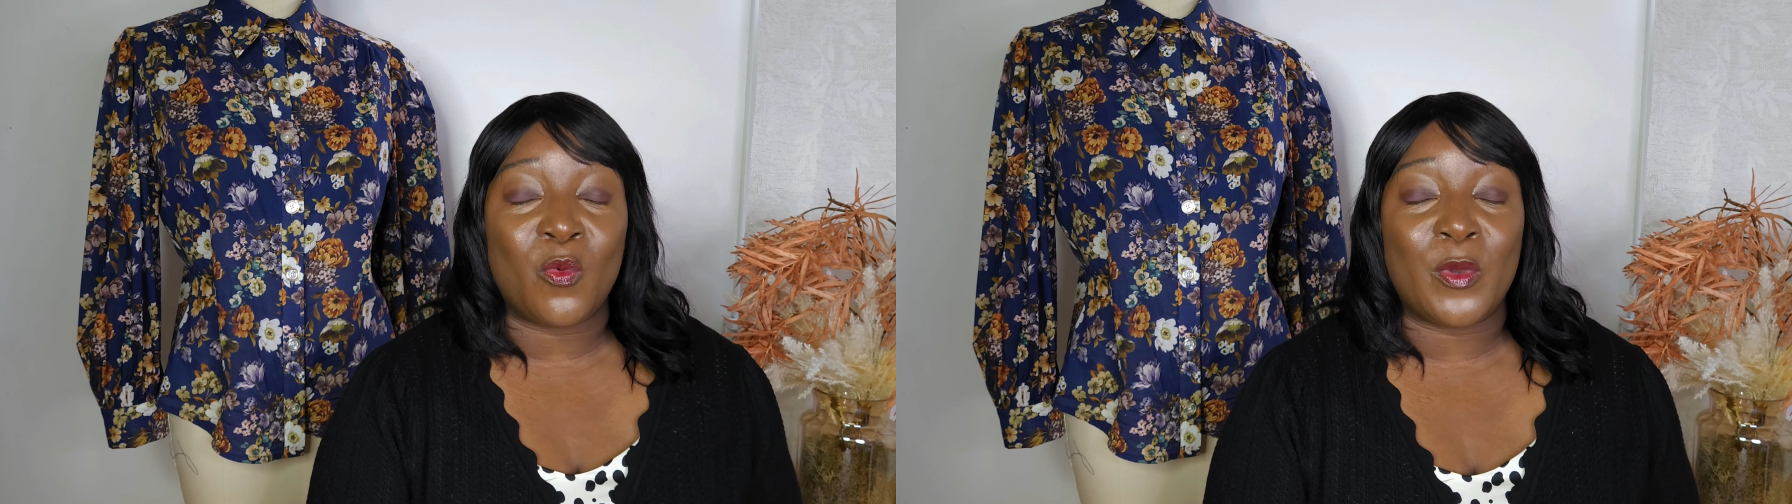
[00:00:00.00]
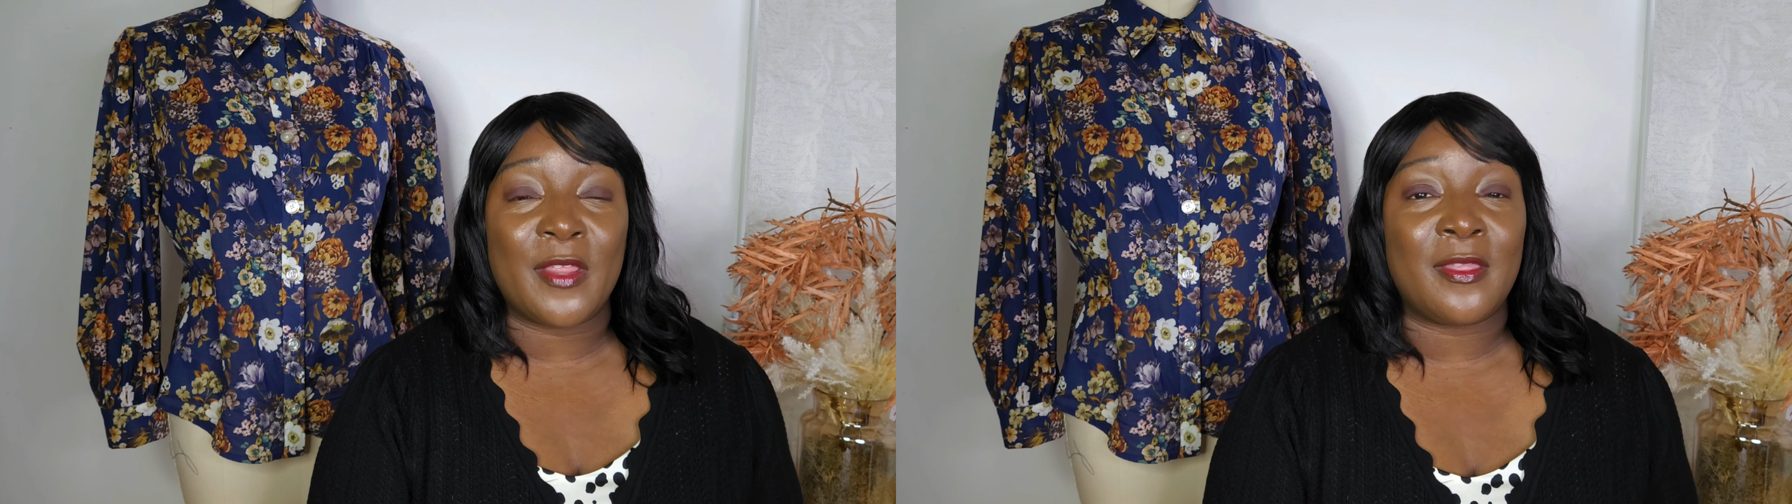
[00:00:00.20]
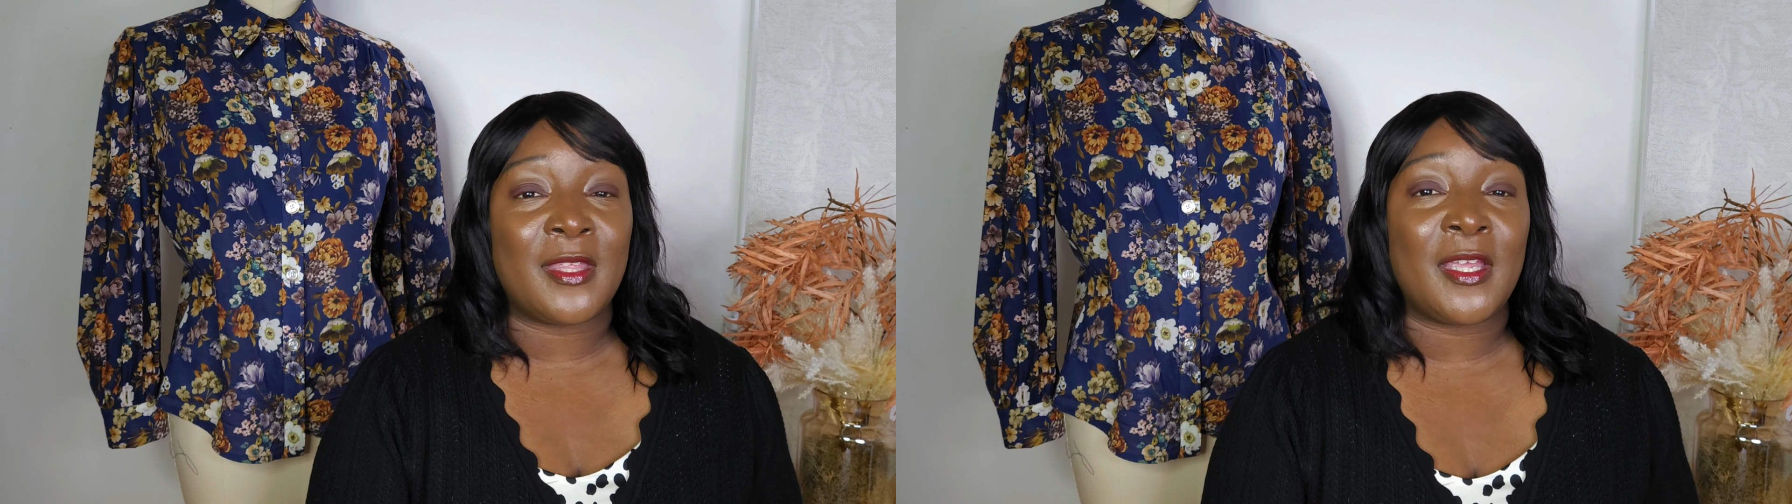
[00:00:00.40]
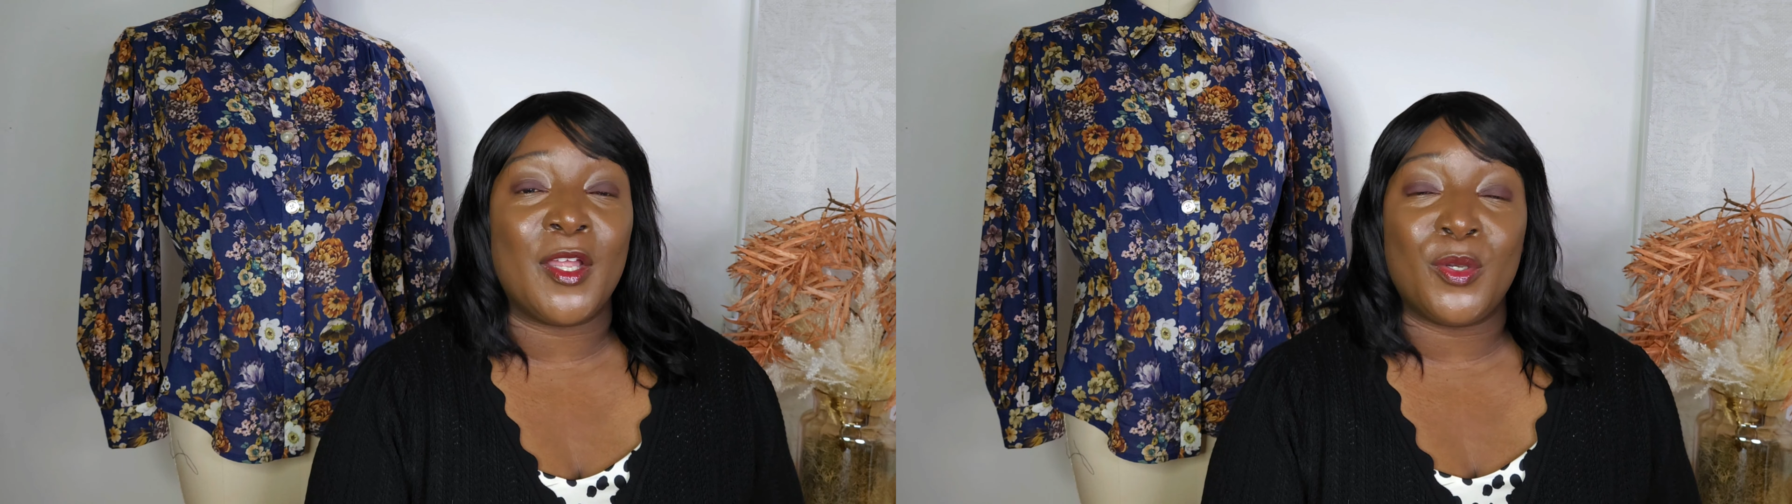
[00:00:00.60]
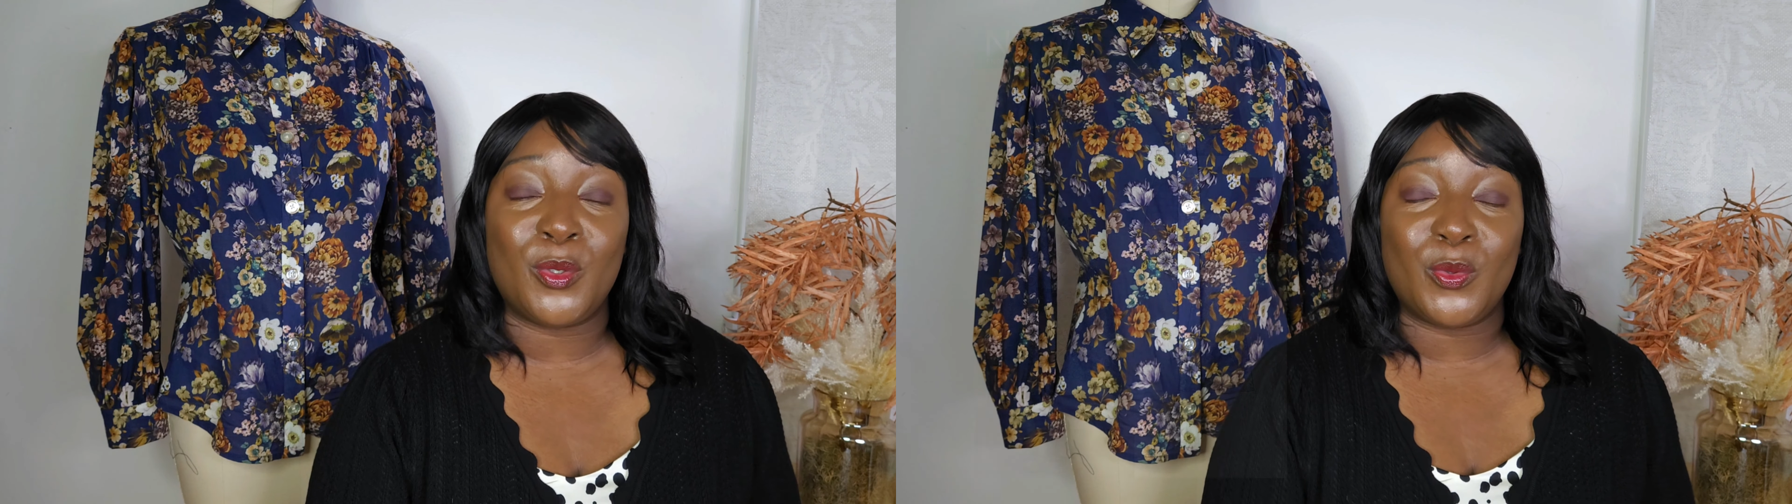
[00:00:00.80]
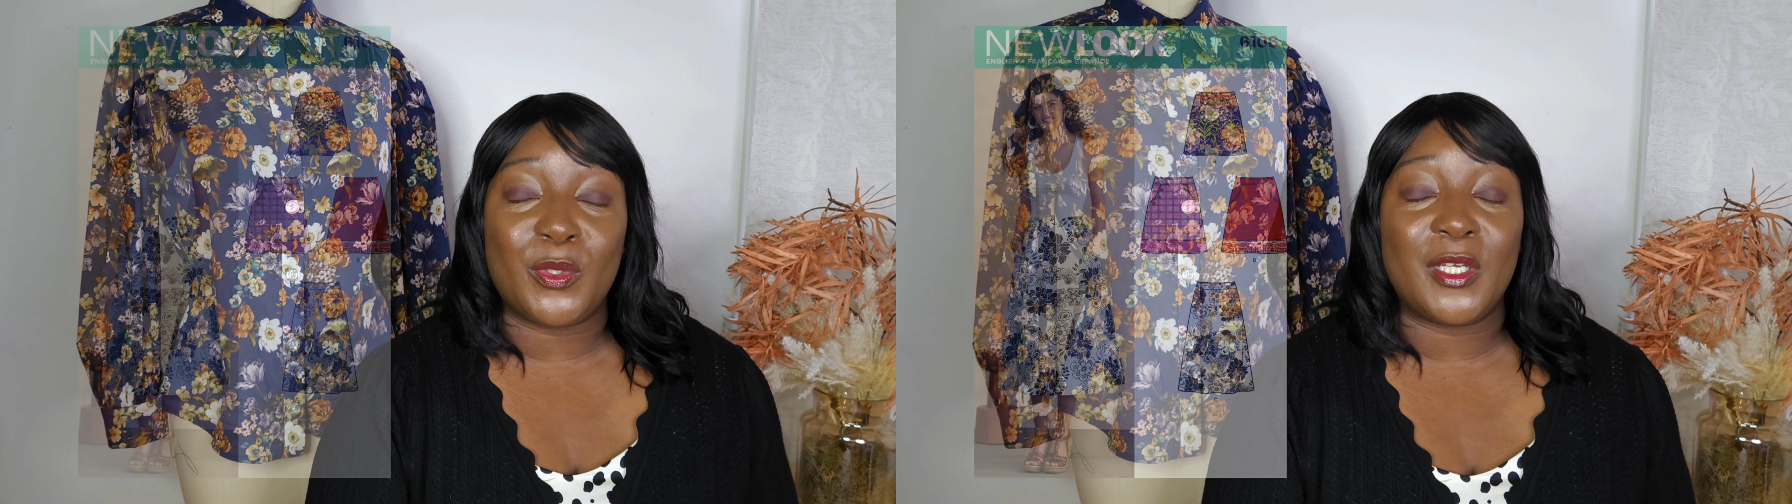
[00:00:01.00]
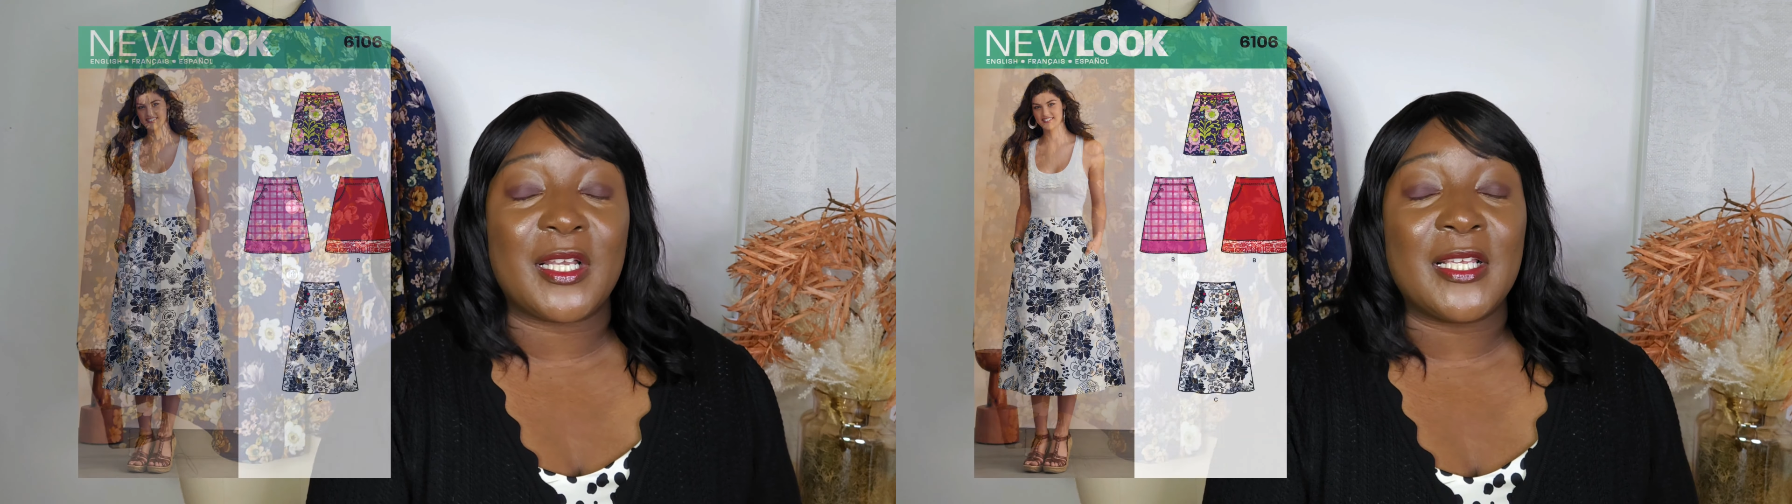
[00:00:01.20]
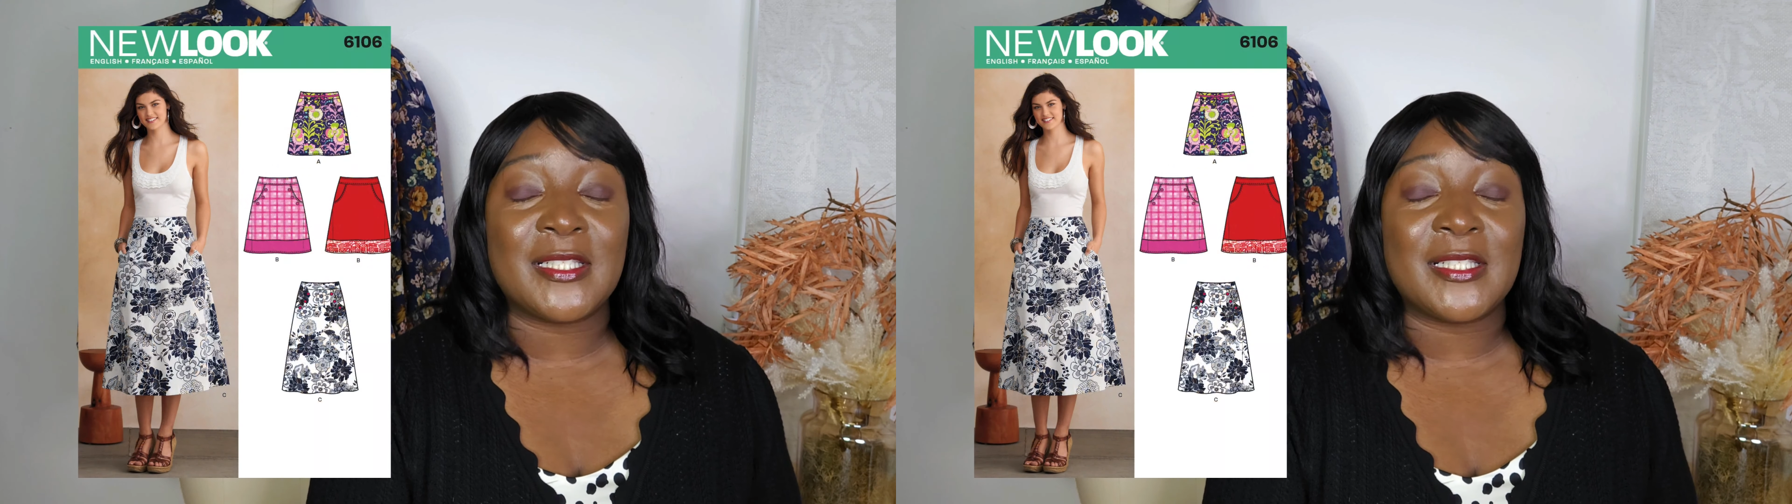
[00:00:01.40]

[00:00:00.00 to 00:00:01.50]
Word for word: with the New Look